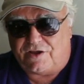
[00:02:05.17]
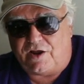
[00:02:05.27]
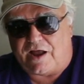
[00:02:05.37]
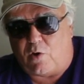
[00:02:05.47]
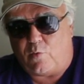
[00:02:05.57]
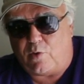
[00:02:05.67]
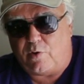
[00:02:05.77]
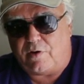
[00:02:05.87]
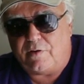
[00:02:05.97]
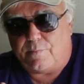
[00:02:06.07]
and how we
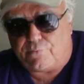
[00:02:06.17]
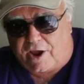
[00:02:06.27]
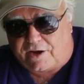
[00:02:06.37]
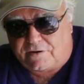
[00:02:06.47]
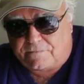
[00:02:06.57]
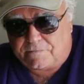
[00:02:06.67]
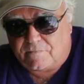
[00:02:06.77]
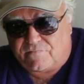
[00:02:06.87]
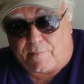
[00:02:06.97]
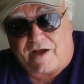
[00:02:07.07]
were bred
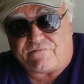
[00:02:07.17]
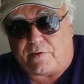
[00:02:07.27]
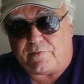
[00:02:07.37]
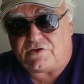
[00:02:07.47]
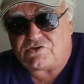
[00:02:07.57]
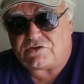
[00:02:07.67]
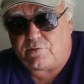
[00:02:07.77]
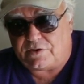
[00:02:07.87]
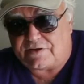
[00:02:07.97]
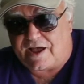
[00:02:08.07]
from our families
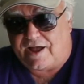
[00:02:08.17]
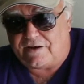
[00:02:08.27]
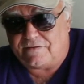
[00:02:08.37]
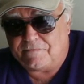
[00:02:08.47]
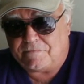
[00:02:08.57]
to God.